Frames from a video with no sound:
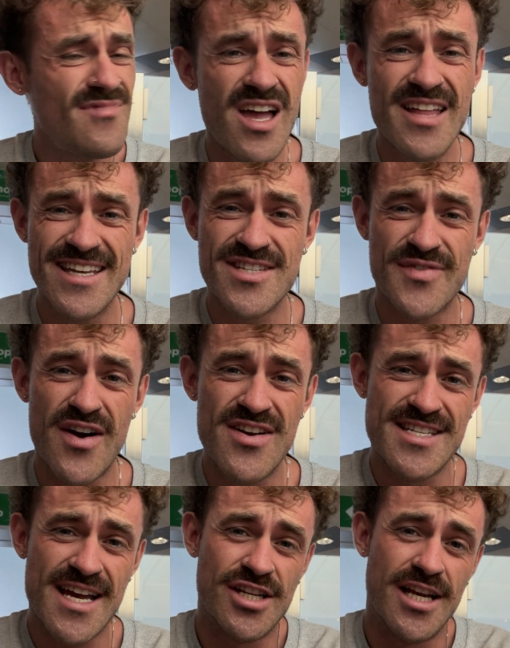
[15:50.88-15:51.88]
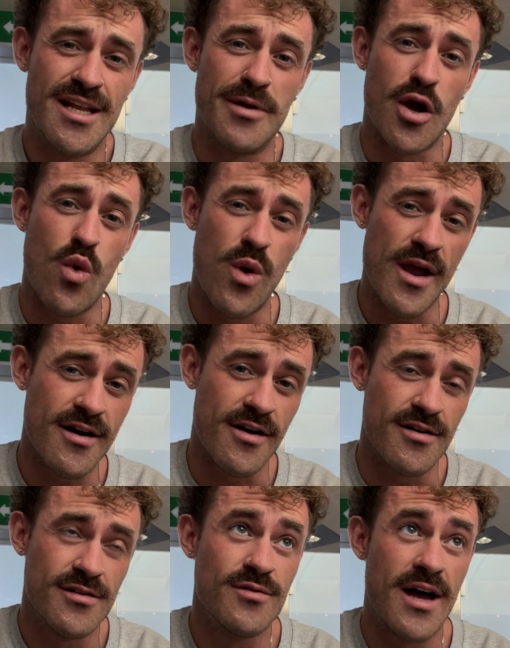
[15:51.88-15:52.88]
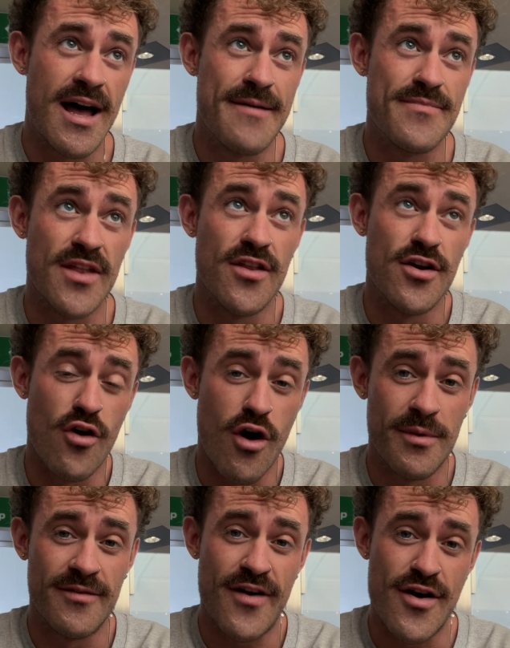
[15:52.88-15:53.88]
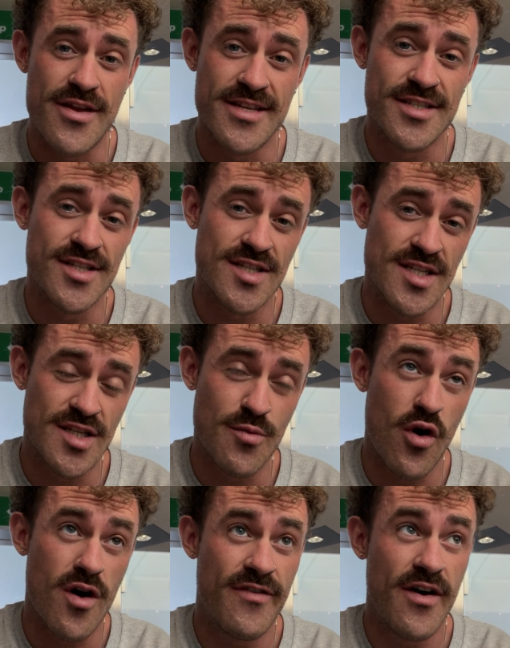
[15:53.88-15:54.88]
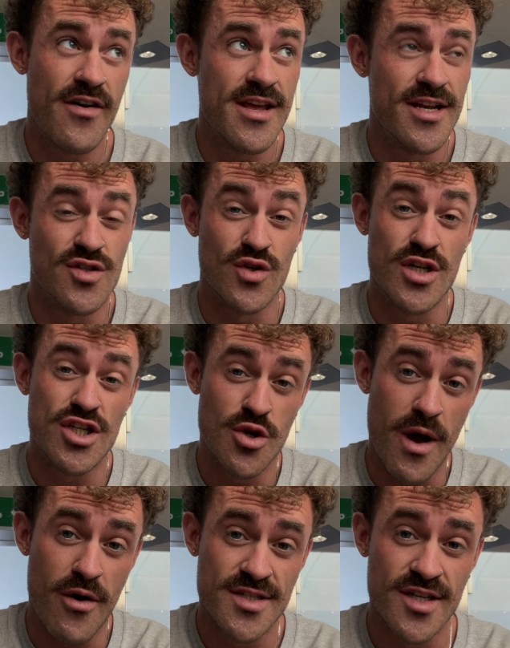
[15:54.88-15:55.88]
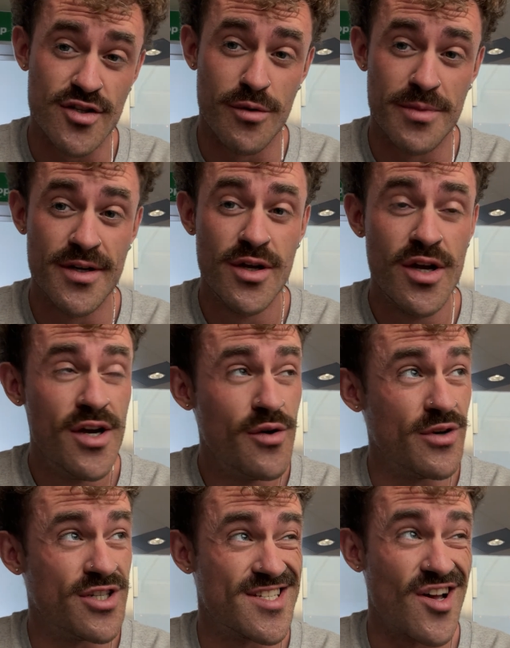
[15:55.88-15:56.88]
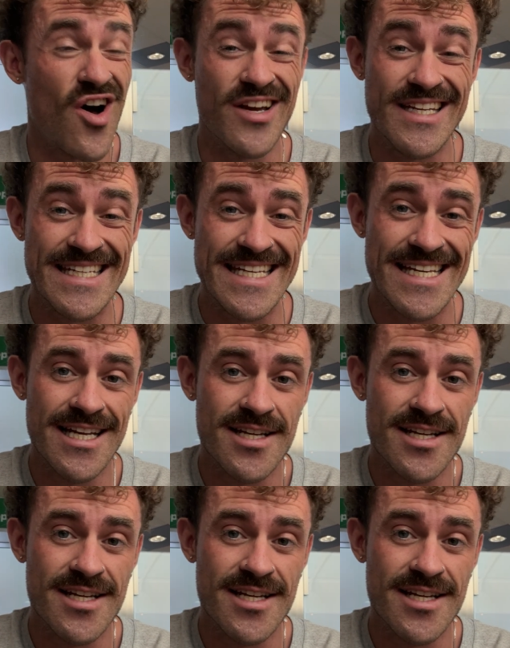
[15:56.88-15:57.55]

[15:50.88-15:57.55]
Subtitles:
This ferry is actually a little bit quicker than the normal ferry. This is a smaller ferry, and it's only 2 hours to Dublin, which is ideal.